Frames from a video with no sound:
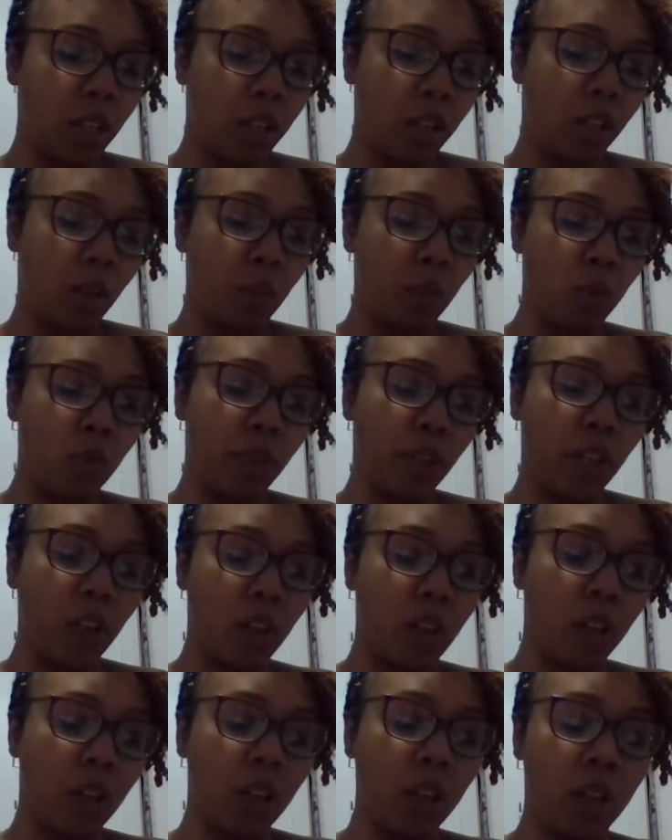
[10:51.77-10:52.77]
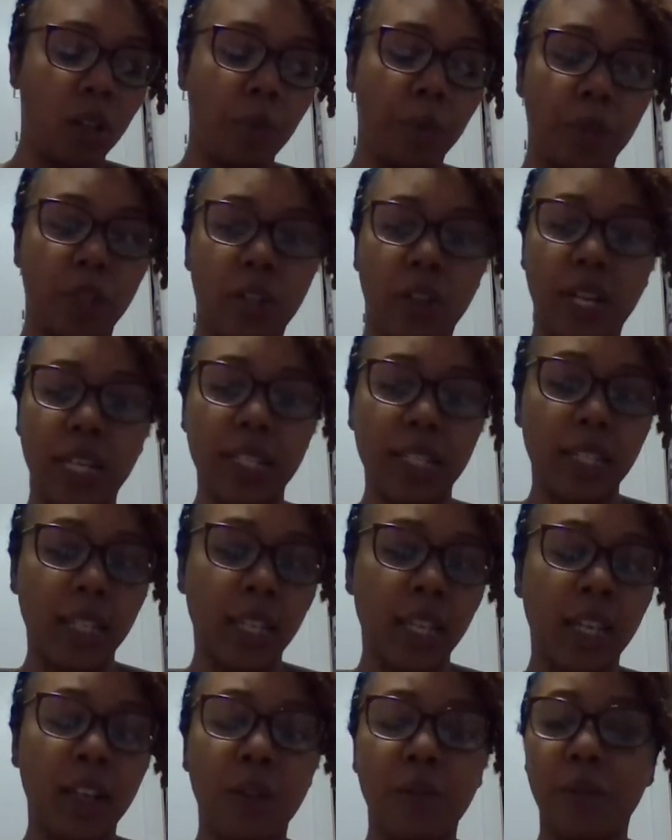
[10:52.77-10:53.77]
You're moving on,
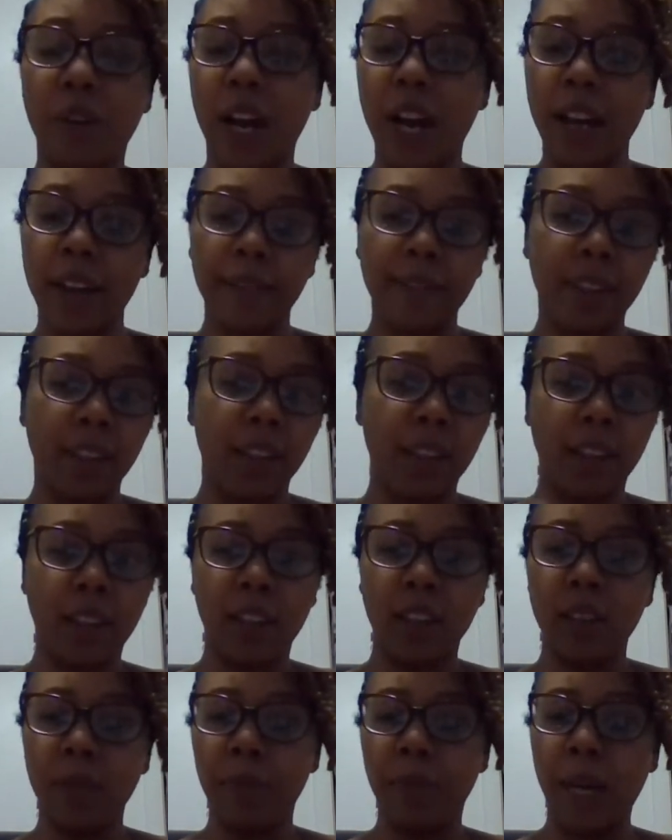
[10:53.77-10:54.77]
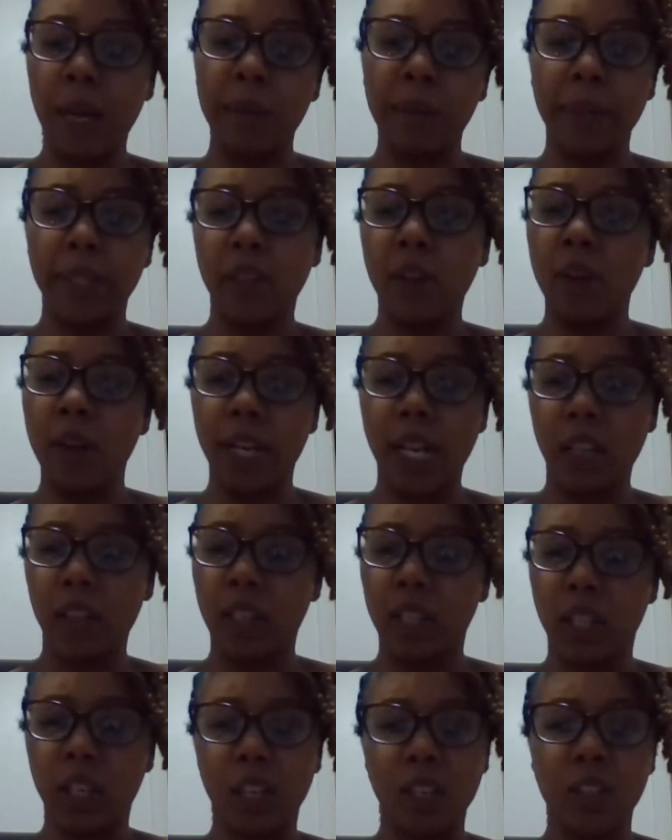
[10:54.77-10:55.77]
progressing, arriving, probably going out
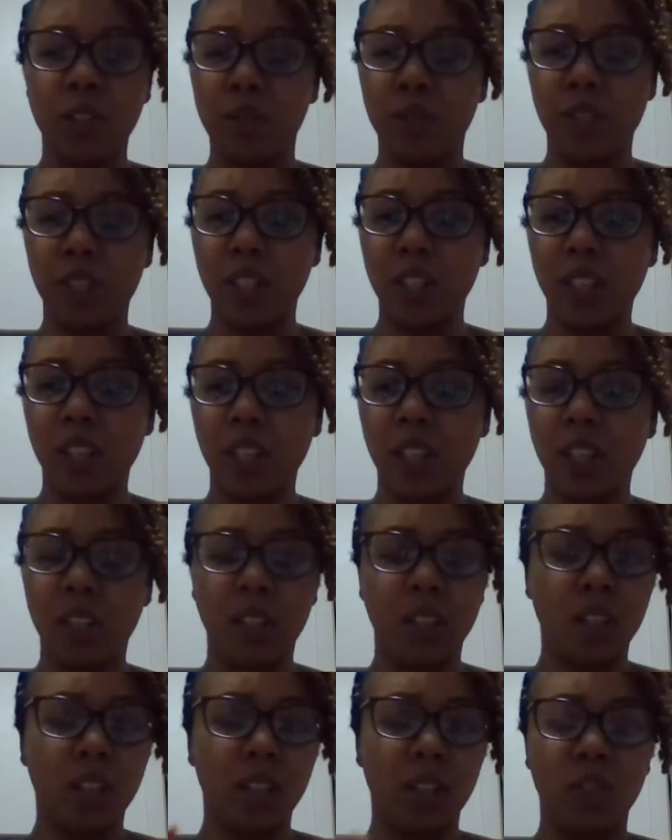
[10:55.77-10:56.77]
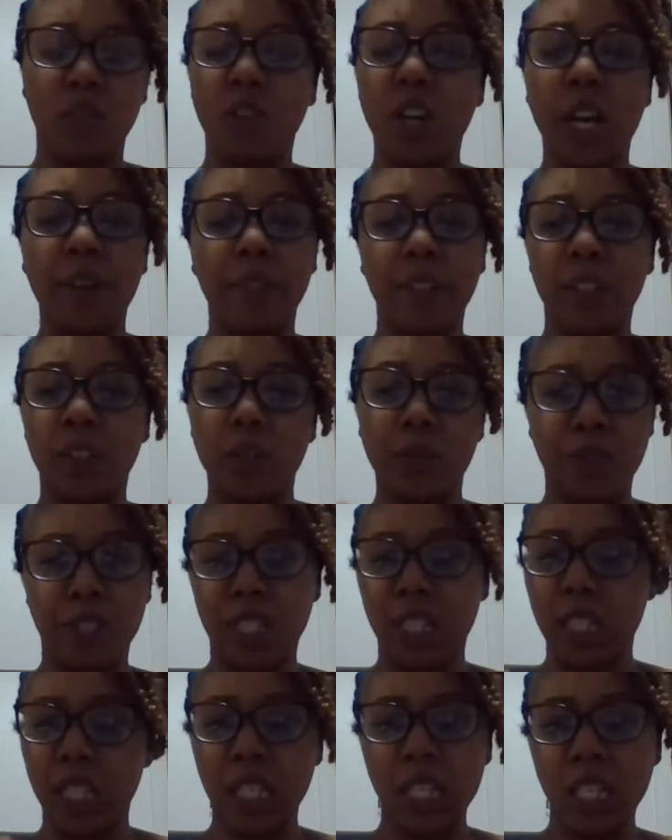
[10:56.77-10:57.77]
the country, traveling
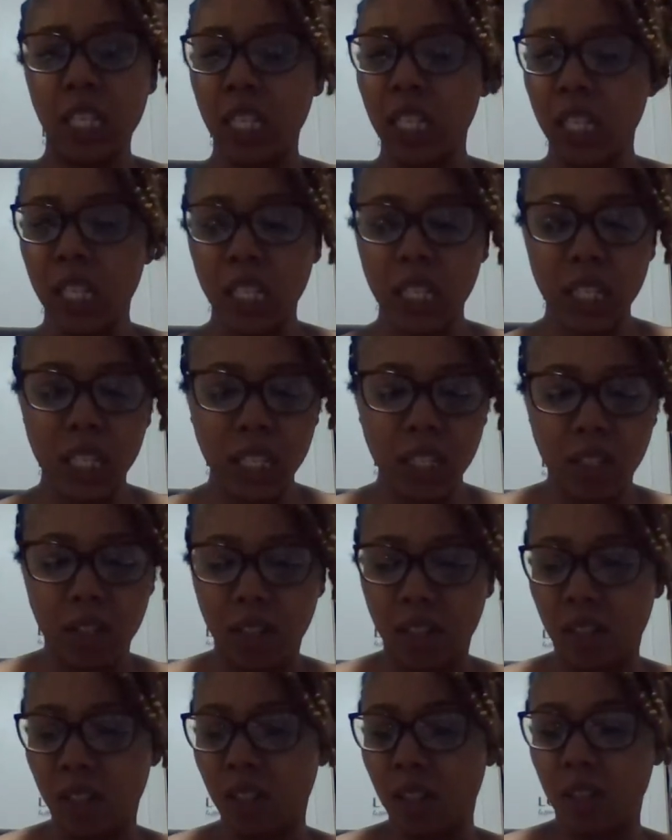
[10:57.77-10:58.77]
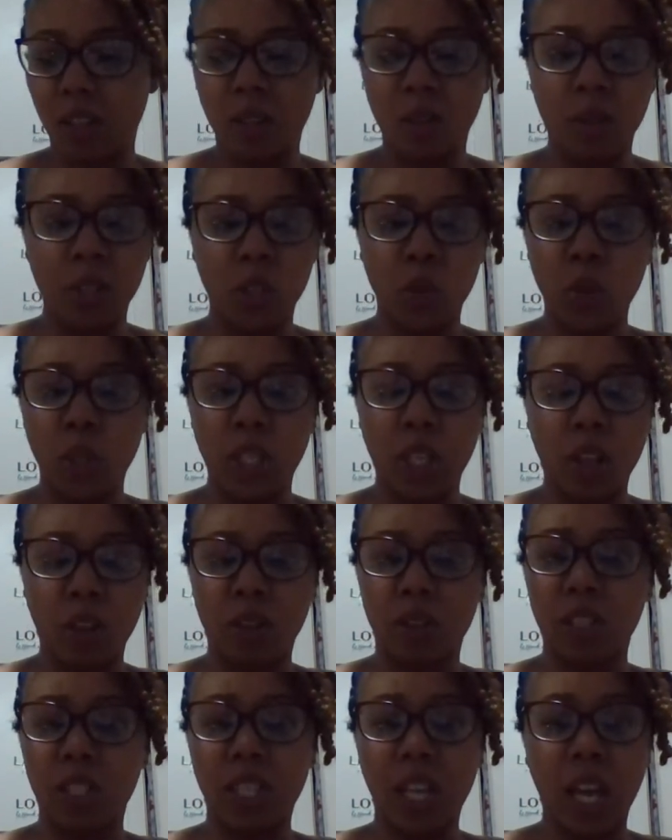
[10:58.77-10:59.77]
overseas, or going to
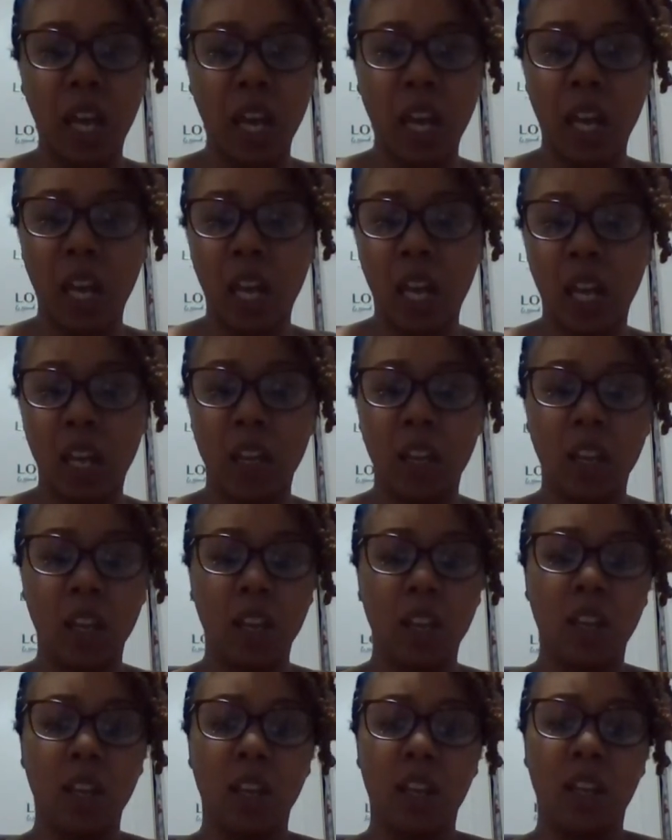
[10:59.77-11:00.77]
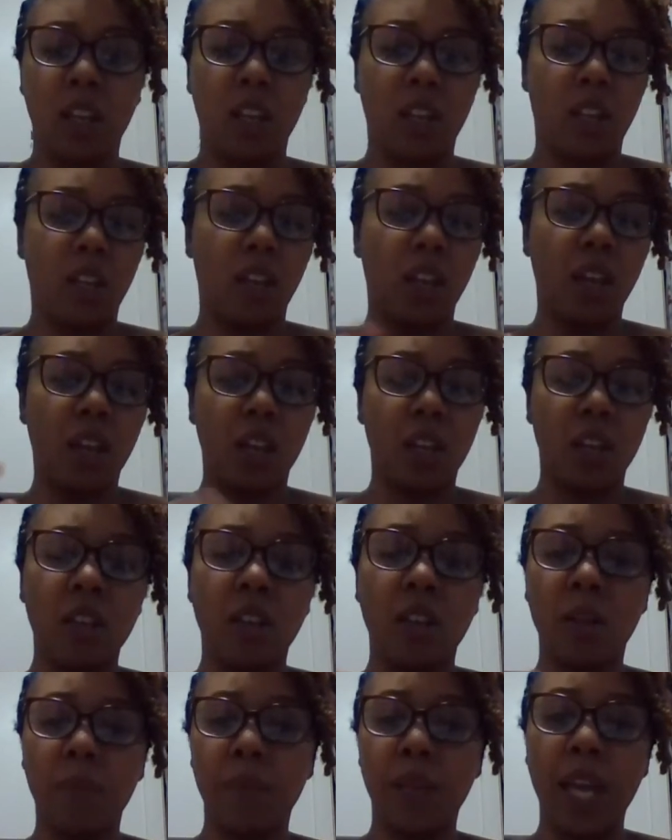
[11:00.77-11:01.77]
another state. Yeah,
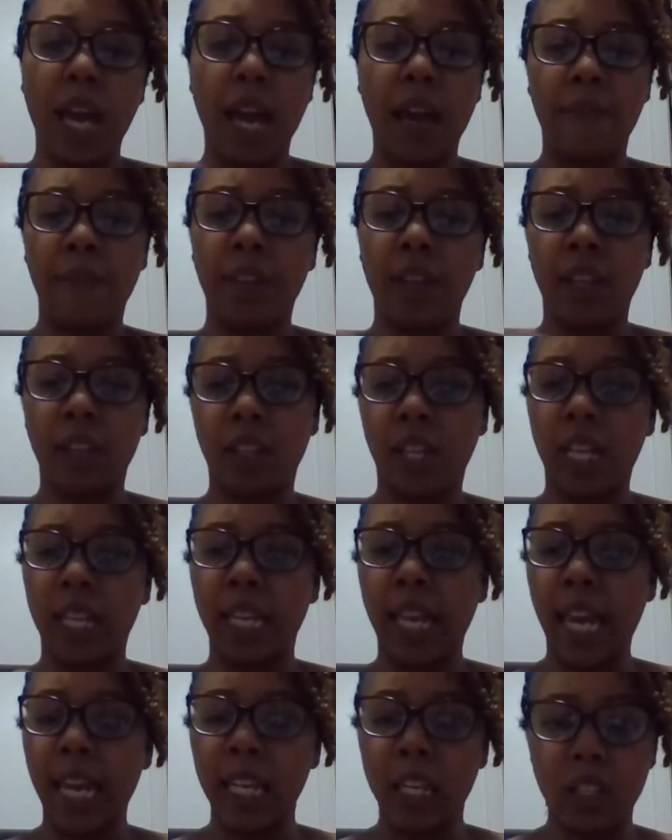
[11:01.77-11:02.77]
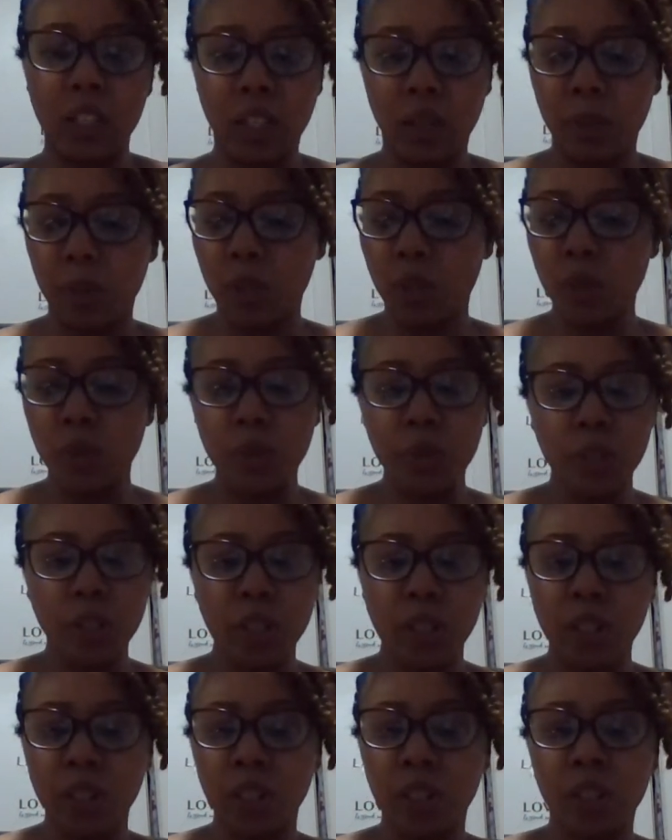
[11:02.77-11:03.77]
going to be having and gaining some
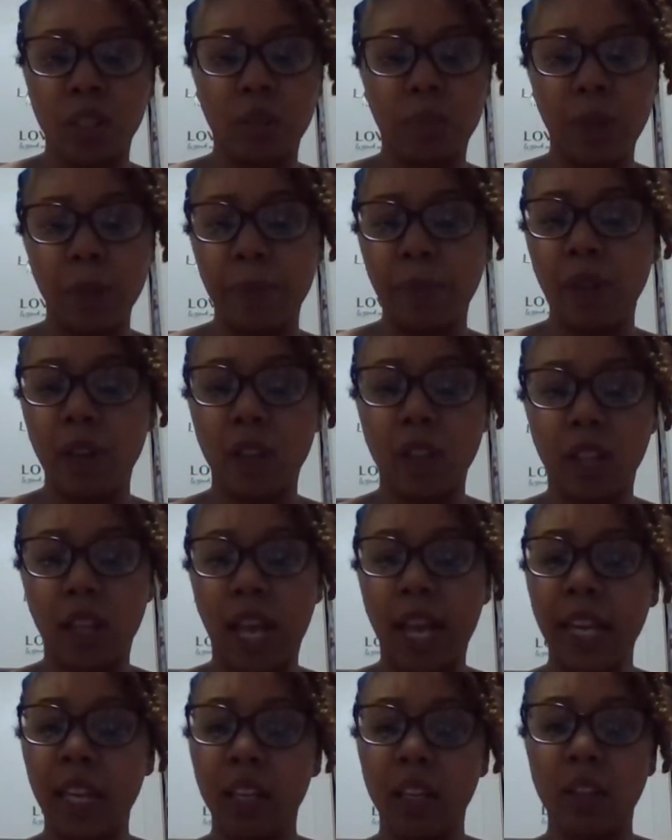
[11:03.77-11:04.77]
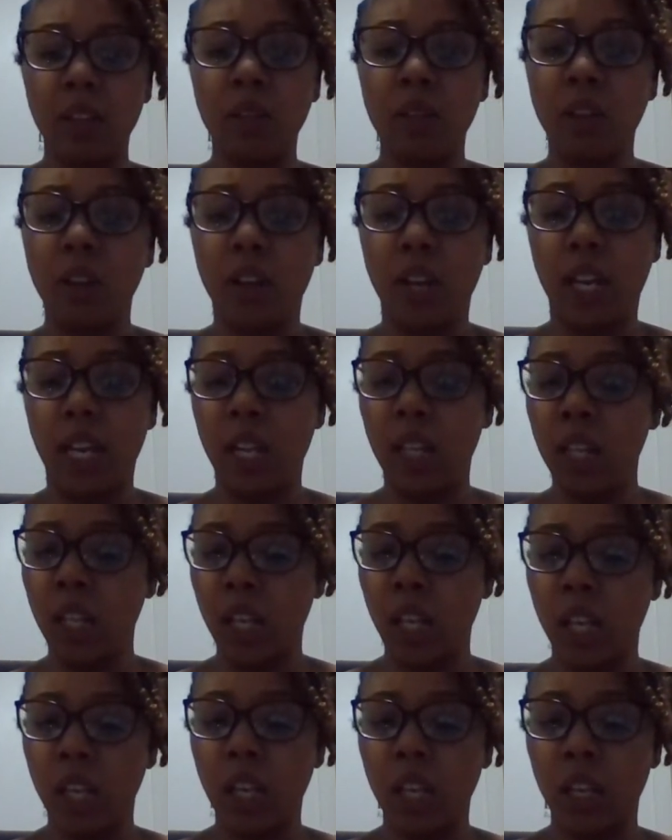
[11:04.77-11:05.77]
suitors. People going to like you. You're
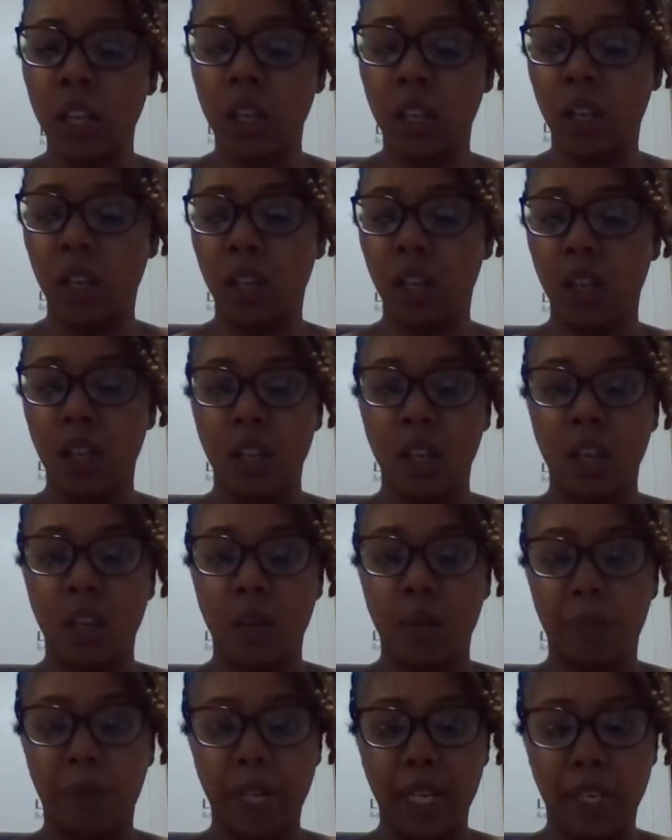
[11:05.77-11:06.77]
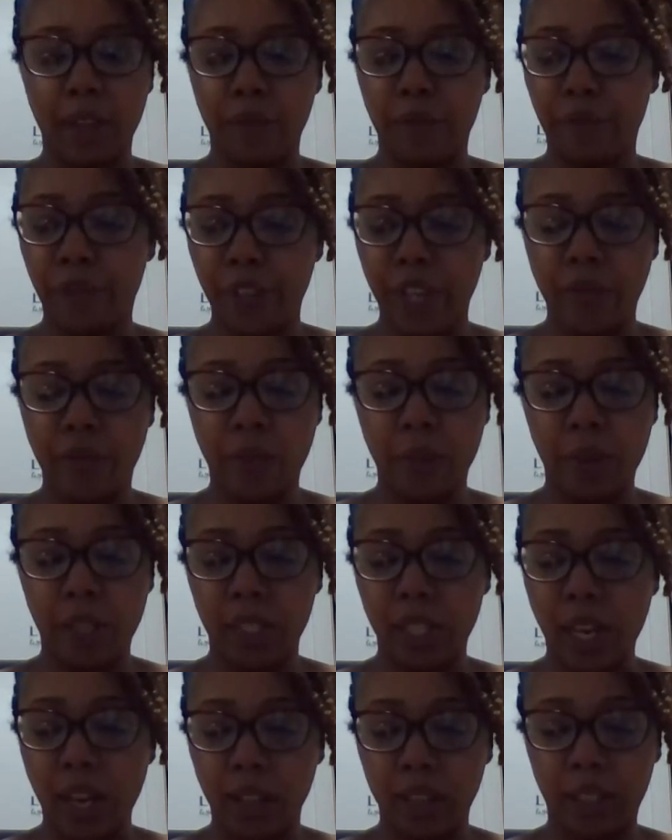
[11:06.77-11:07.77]
healing, breaking free from a
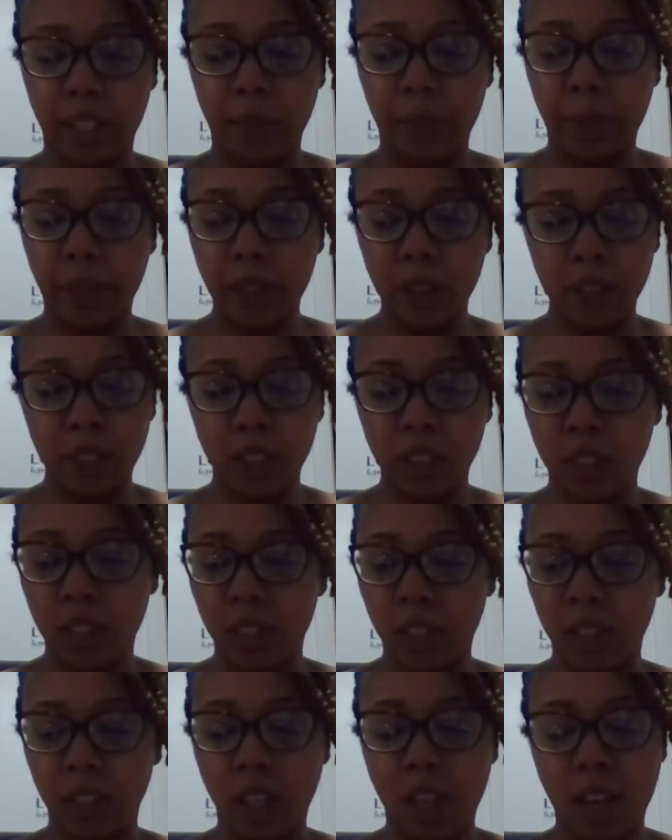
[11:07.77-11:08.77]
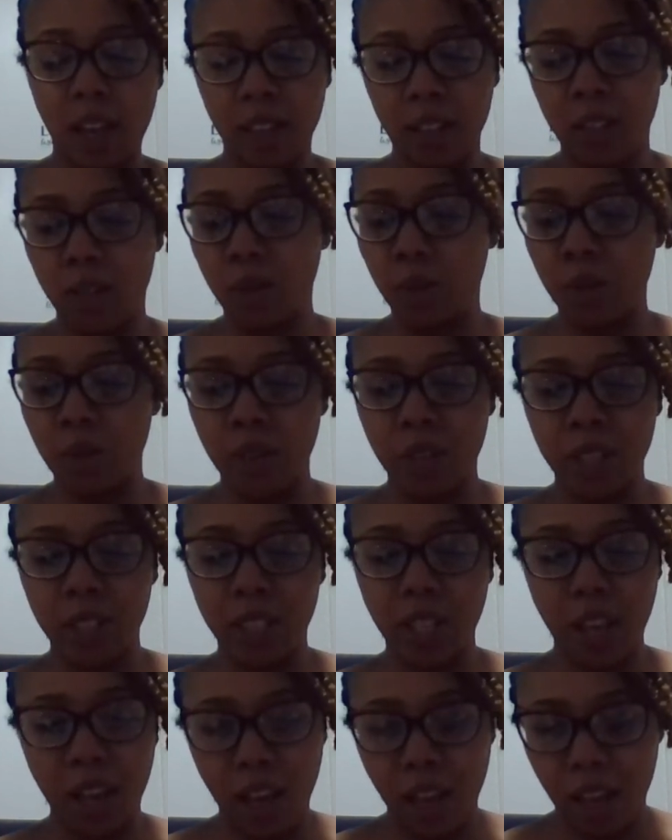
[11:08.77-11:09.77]
toxic person. Yes,
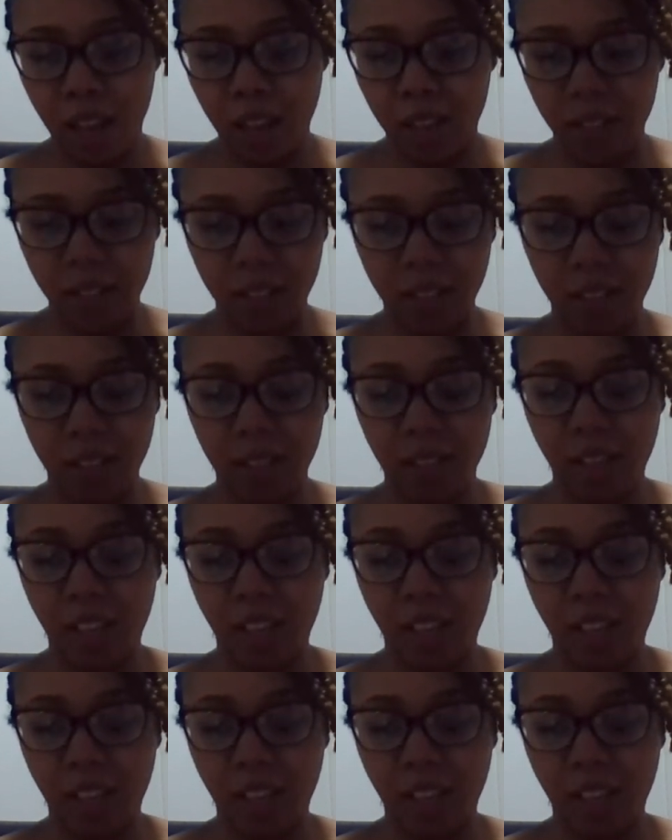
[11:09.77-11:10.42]
Taurus, yes.